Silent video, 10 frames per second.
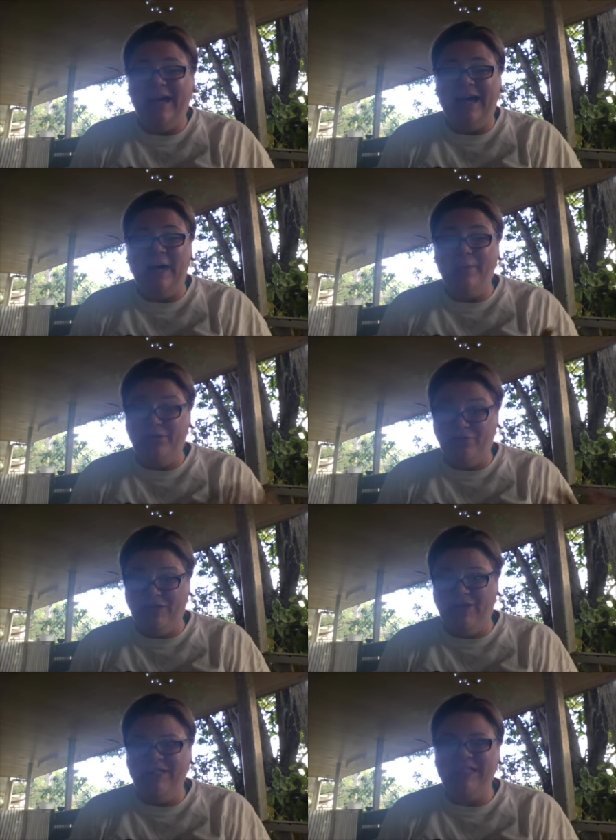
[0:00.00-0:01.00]
um, and you've
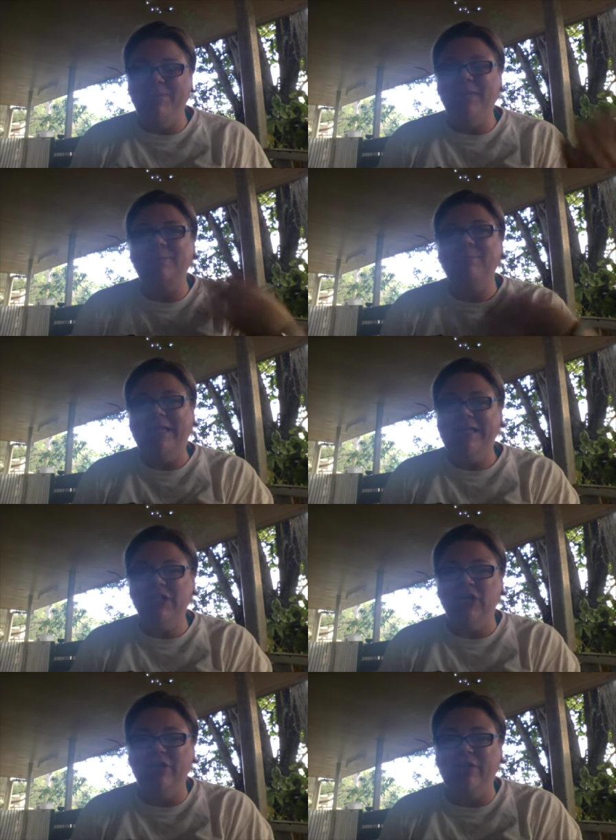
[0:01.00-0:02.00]
crafted something, please
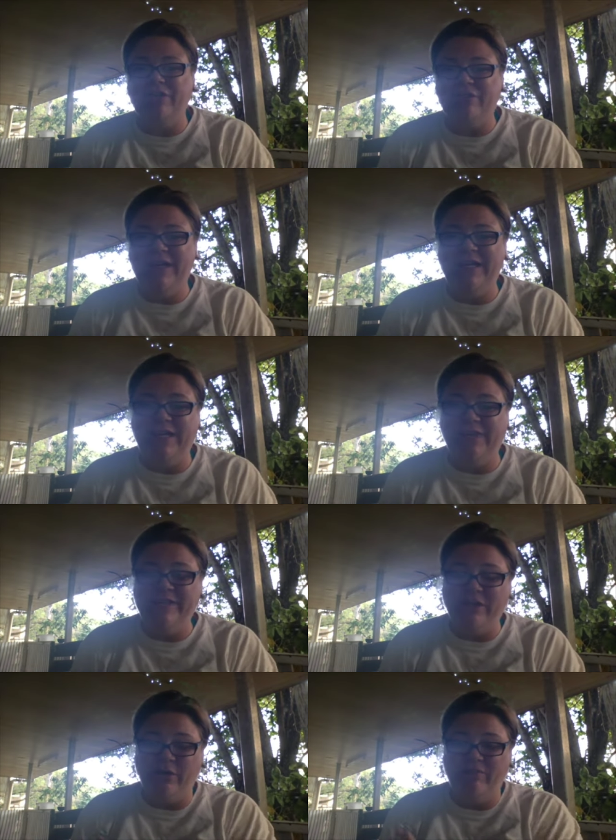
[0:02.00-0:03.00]
go to the thread in the
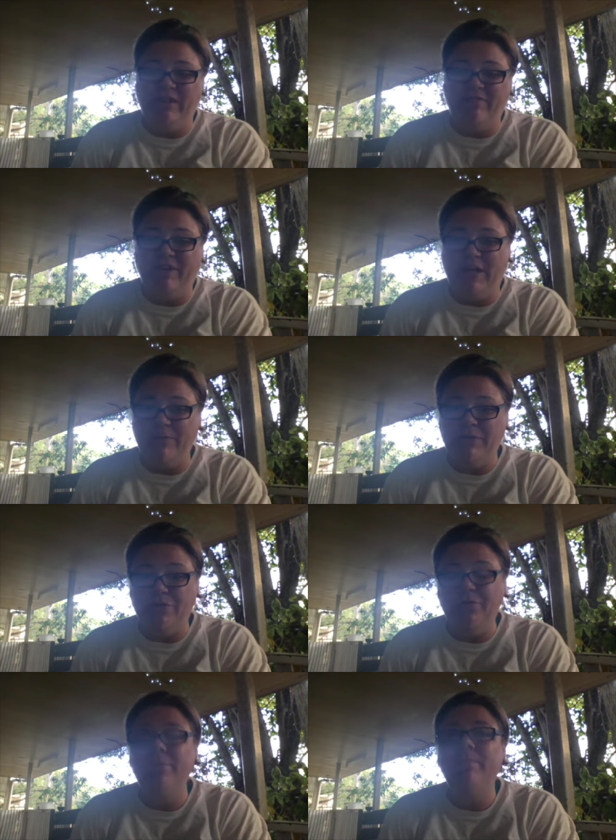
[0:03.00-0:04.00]
solar flare fibers
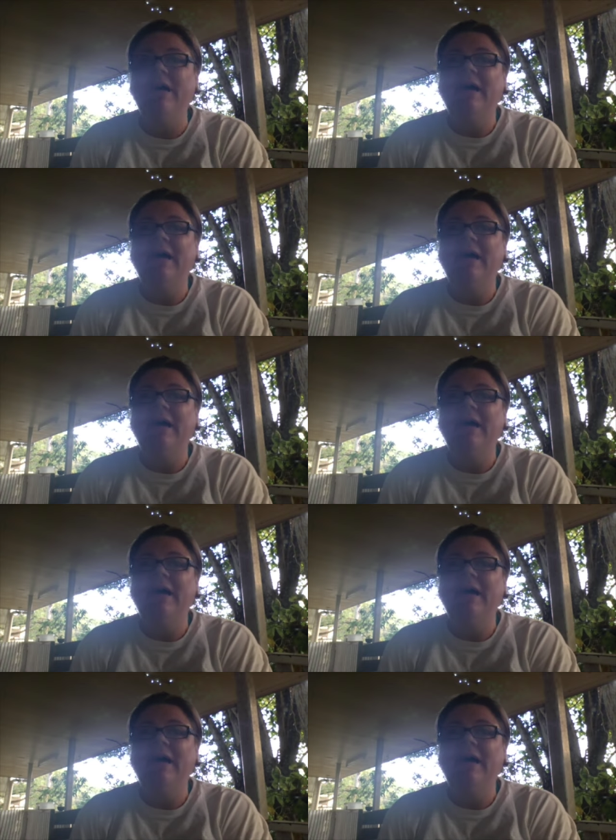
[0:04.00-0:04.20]
group.